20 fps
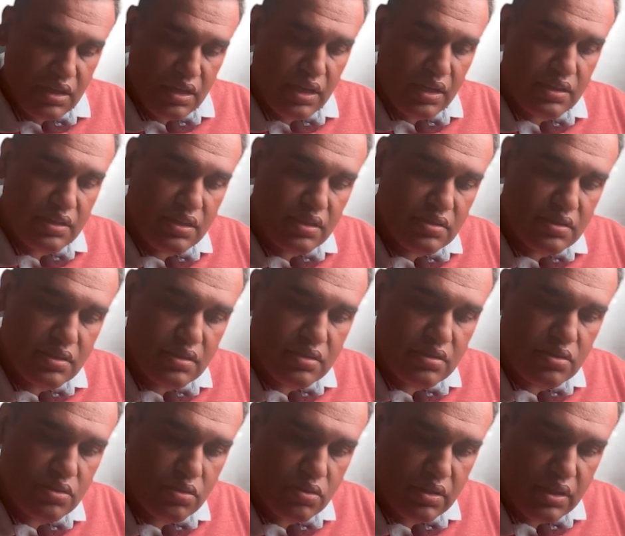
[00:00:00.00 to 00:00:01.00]
And this is
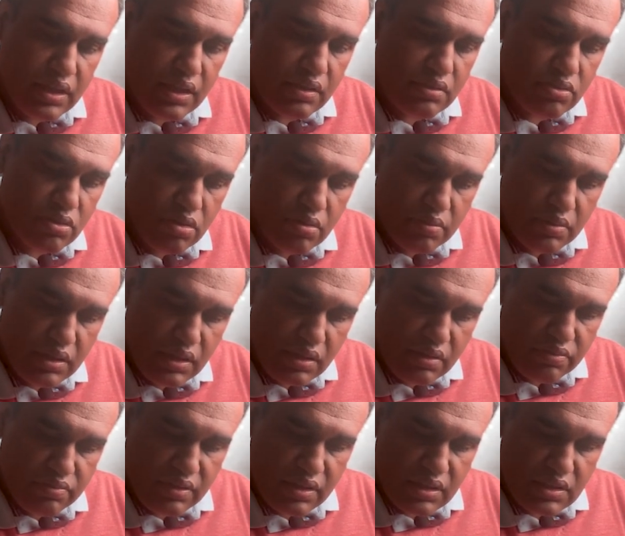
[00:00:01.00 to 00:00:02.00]
known as oblique
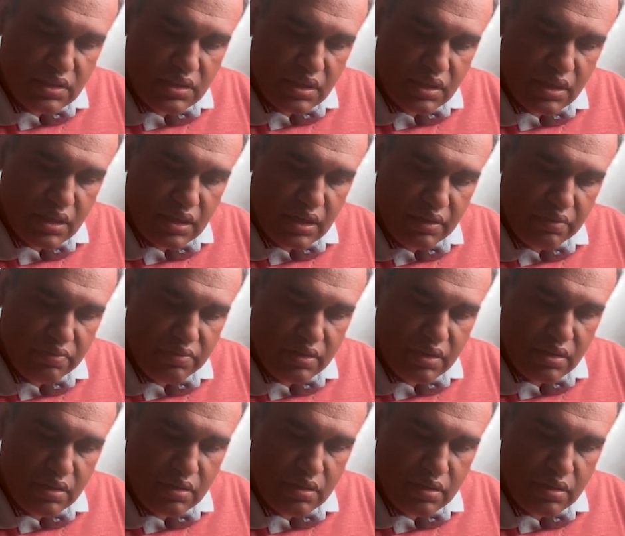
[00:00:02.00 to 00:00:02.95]
facial cleft.